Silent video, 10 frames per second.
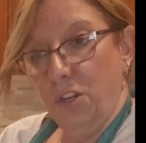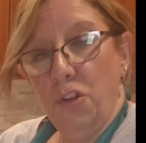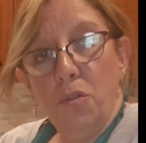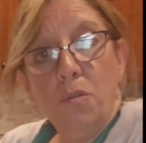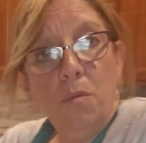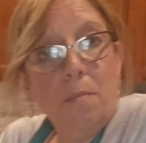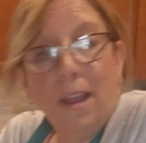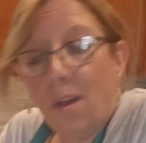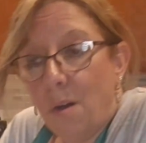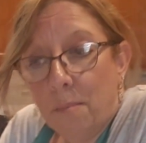You,
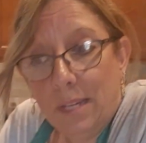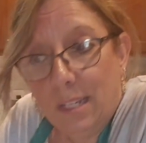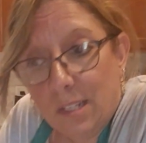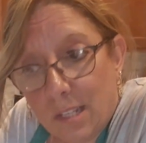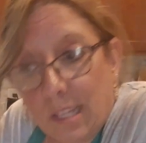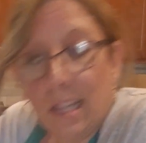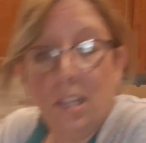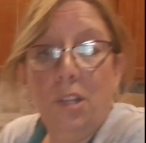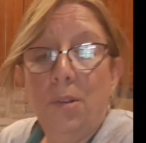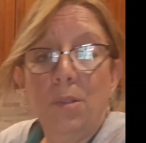by all means,
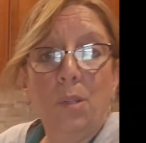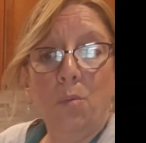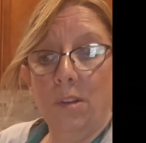can use the